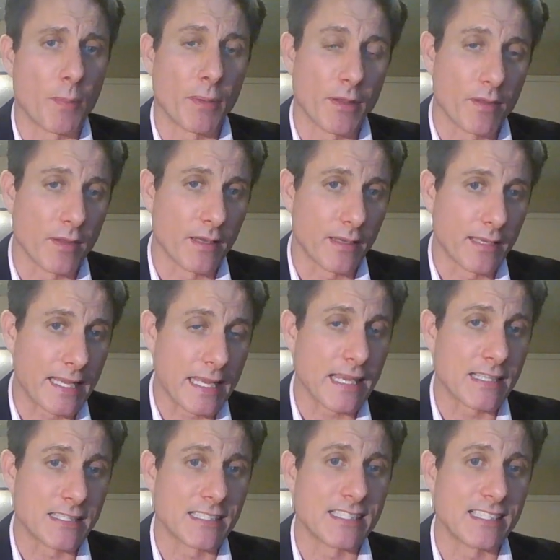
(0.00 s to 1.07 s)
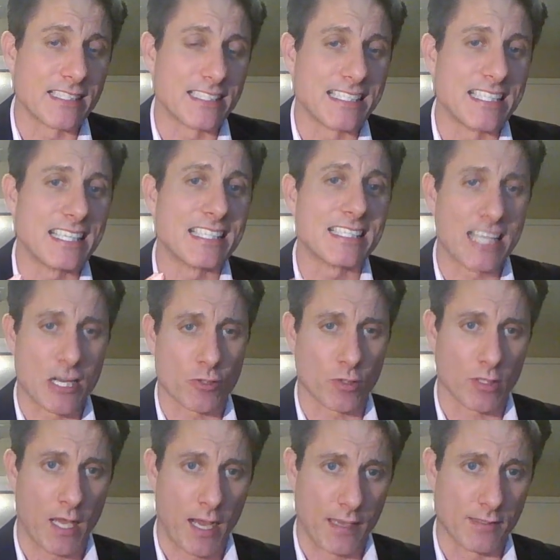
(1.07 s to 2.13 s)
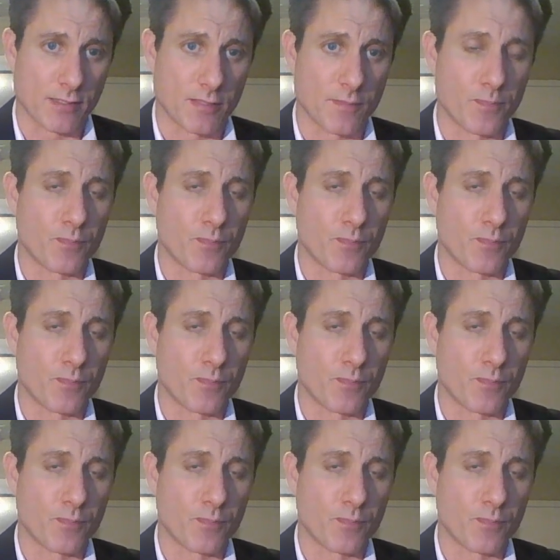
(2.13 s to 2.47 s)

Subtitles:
but the key is it's decentralized.